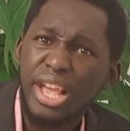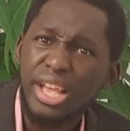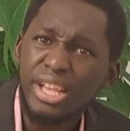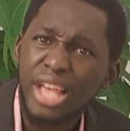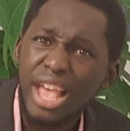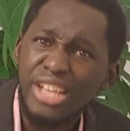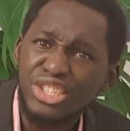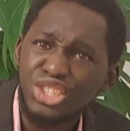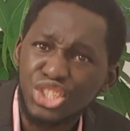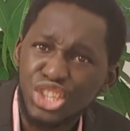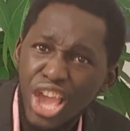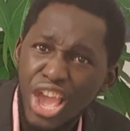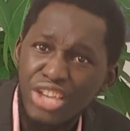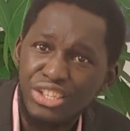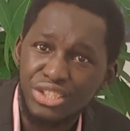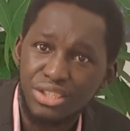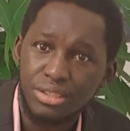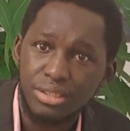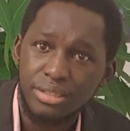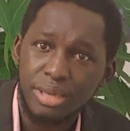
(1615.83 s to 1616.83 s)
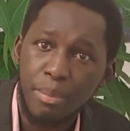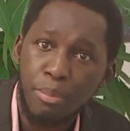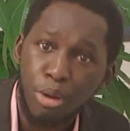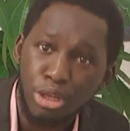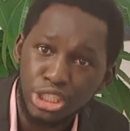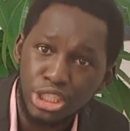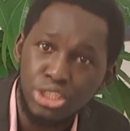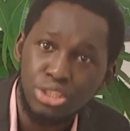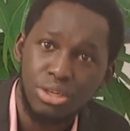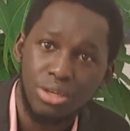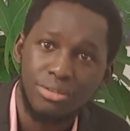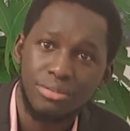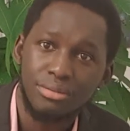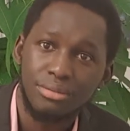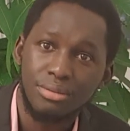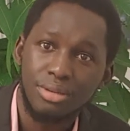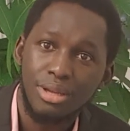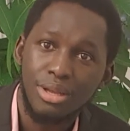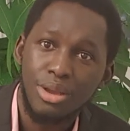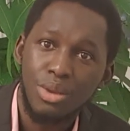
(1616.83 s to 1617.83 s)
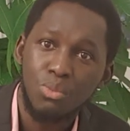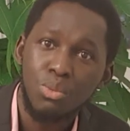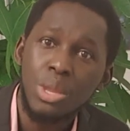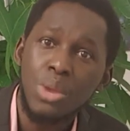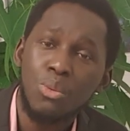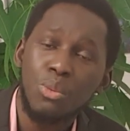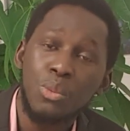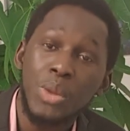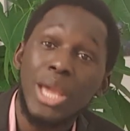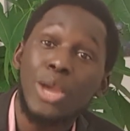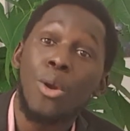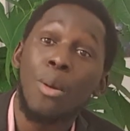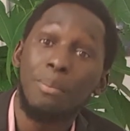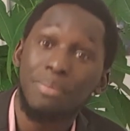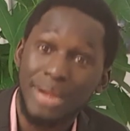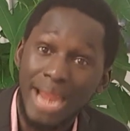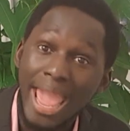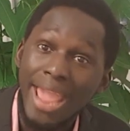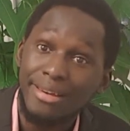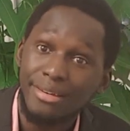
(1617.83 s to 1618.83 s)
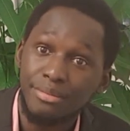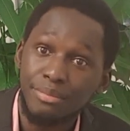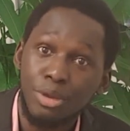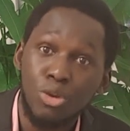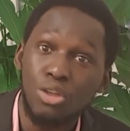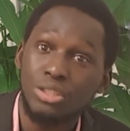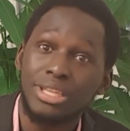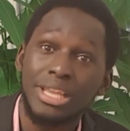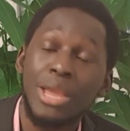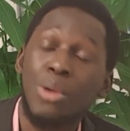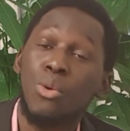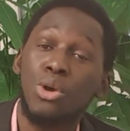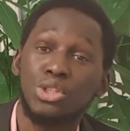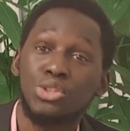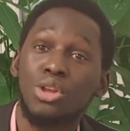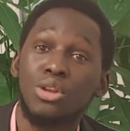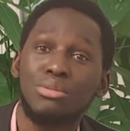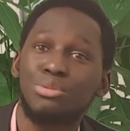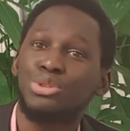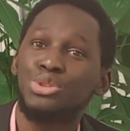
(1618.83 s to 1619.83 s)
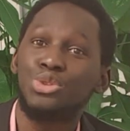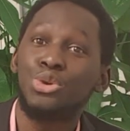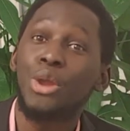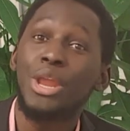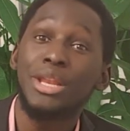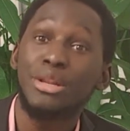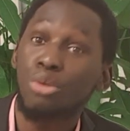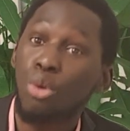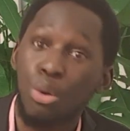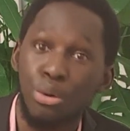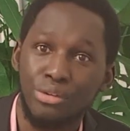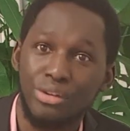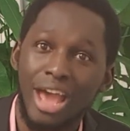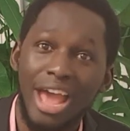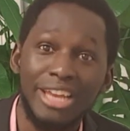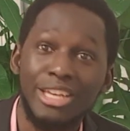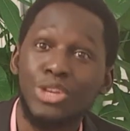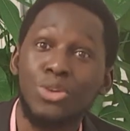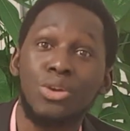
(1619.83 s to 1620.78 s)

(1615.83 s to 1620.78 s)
exchanged the position. We complained because he was not doing good, and you